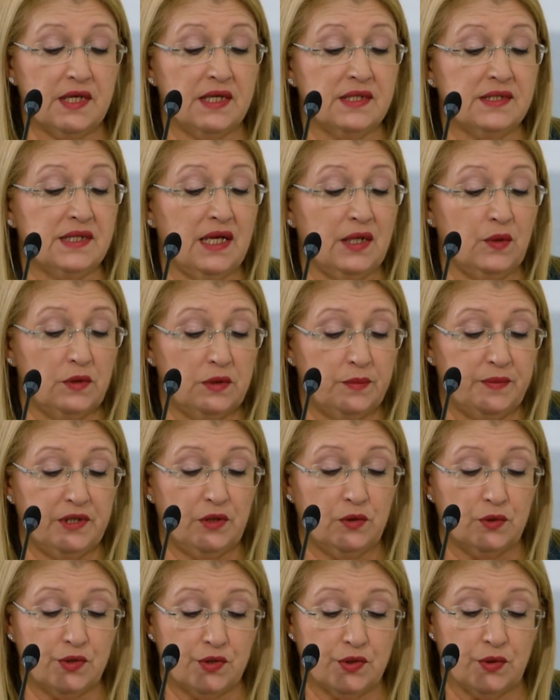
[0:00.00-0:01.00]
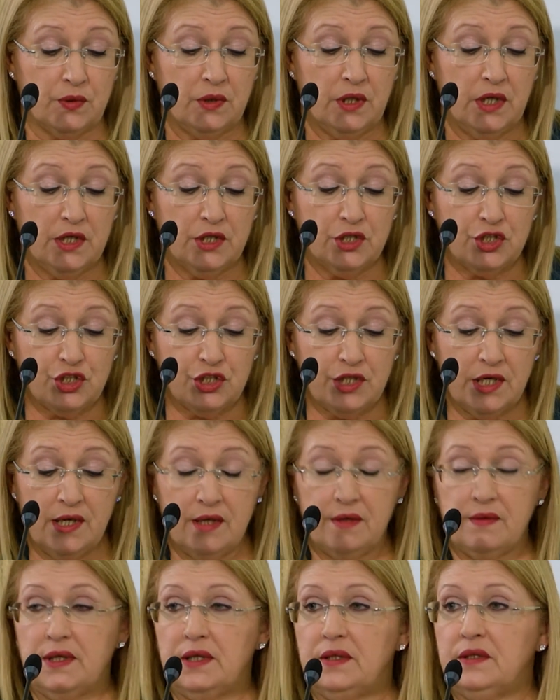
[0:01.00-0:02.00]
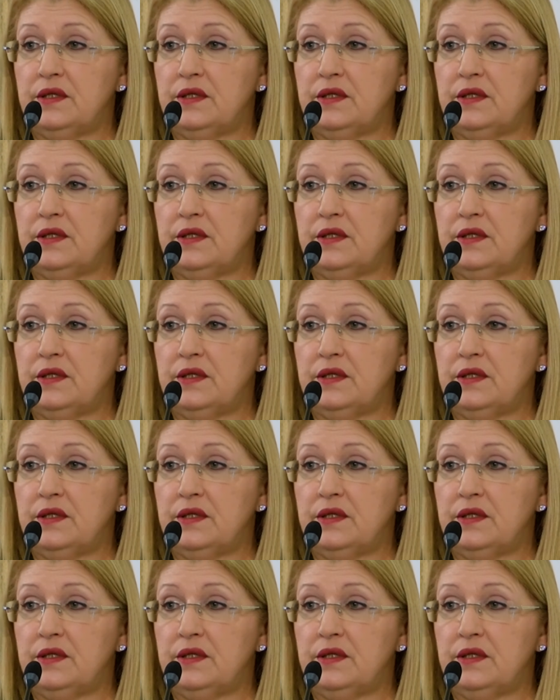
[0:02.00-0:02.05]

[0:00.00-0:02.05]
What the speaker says: as they will be also sharing